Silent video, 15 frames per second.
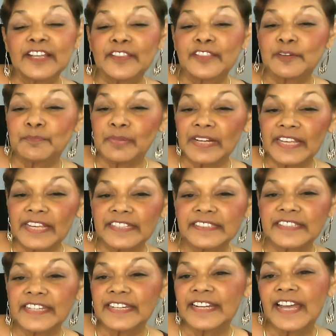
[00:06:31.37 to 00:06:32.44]
The player
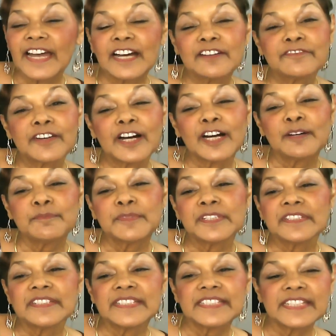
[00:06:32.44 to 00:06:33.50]
can have up
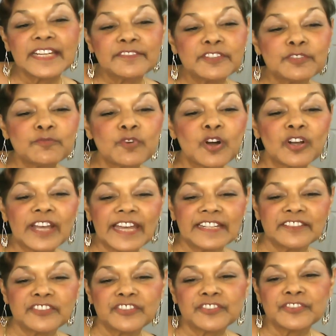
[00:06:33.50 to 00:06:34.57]
to 7 wrong
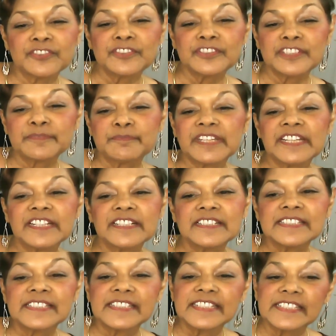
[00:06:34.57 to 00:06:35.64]
answers
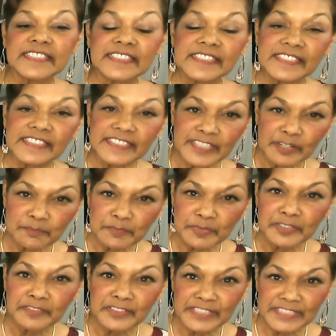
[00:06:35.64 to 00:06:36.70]
because this is the number
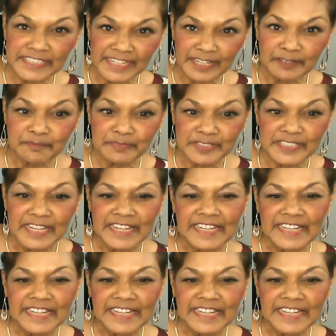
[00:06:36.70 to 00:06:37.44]
of steps